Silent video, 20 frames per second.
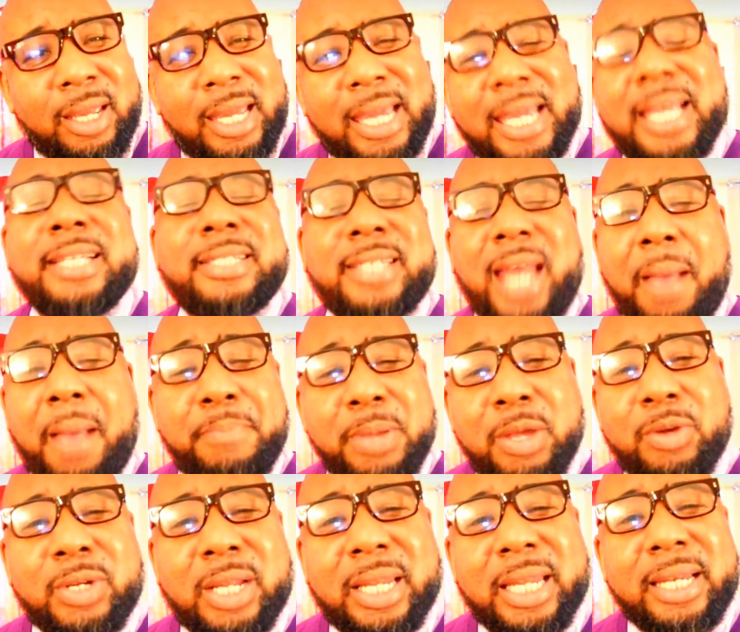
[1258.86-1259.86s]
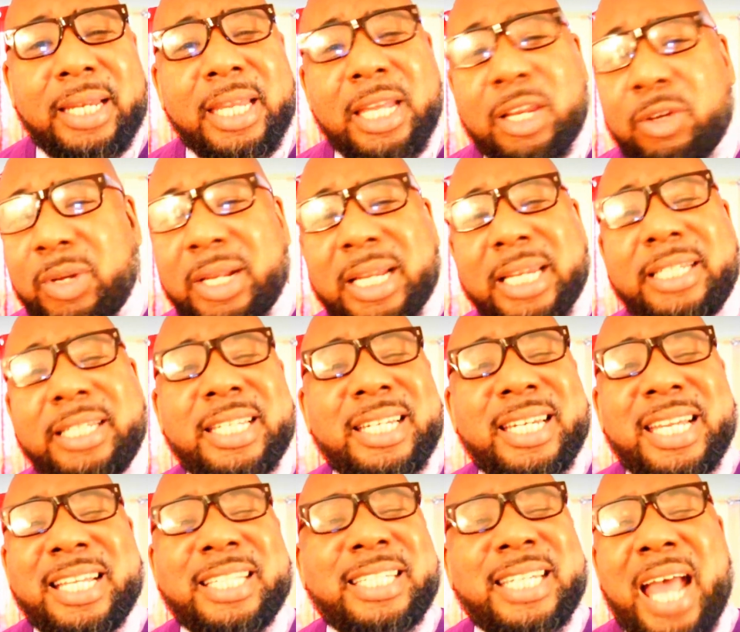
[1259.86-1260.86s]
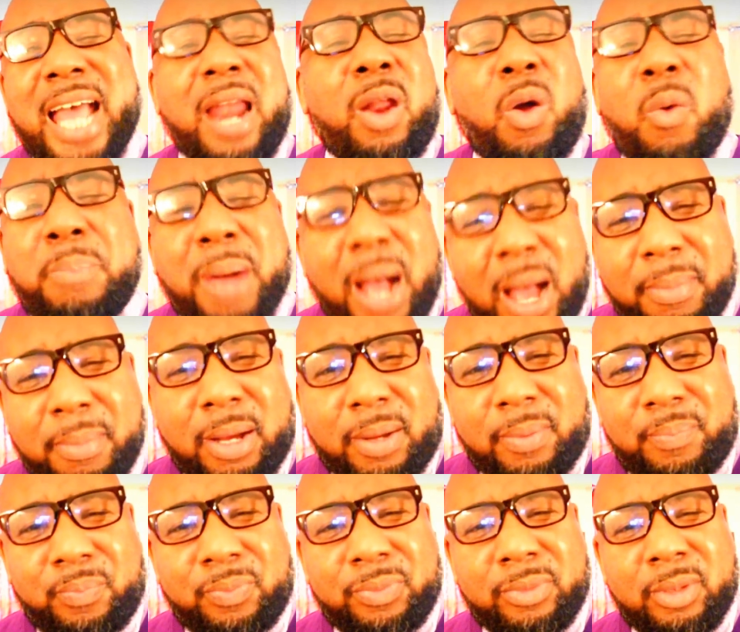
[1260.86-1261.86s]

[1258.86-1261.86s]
He is not Bill Clinton. Hillary Clinton is not Obama.